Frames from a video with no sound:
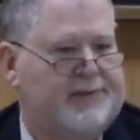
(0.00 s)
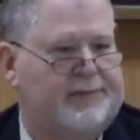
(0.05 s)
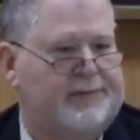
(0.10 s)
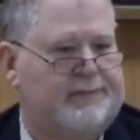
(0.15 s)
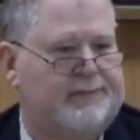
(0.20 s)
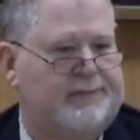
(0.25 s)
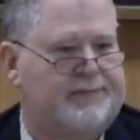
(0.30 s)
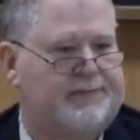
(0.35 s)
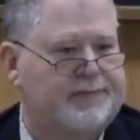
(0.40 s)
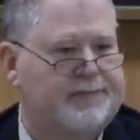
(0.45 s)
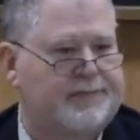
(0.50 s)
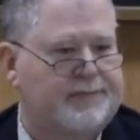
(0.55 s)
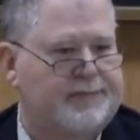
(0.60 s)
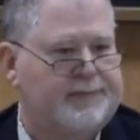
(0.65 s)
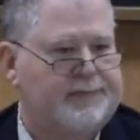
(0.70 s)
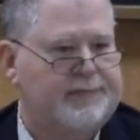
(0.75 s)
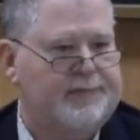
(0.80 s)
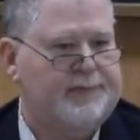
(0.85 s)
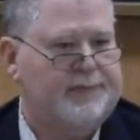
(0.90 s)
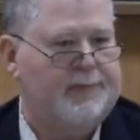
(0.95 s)

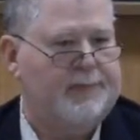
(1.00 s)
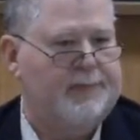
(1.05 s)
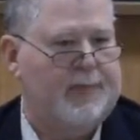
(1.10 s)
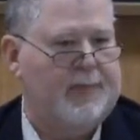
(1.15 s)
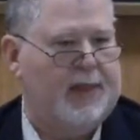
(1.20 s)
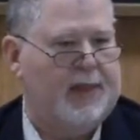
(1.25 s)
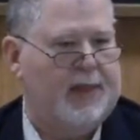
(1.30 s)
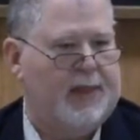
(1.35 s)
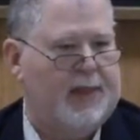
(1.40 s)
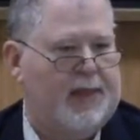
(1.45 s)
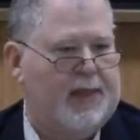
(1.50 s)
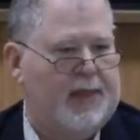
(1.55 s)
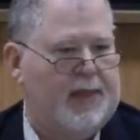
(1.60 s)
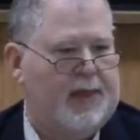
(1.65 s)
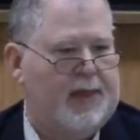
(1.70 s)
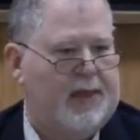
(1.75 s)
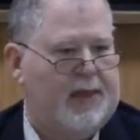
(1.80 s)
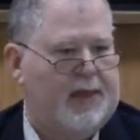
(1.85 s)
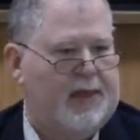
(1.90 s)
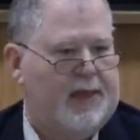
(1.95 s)

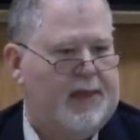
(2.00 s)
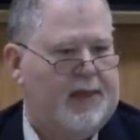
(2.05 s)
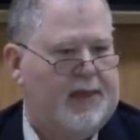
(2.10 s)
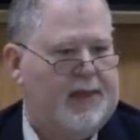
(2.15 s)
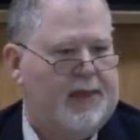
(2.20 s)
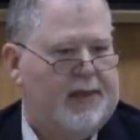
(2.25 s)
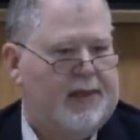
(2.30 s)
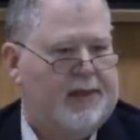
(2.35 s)
(silence)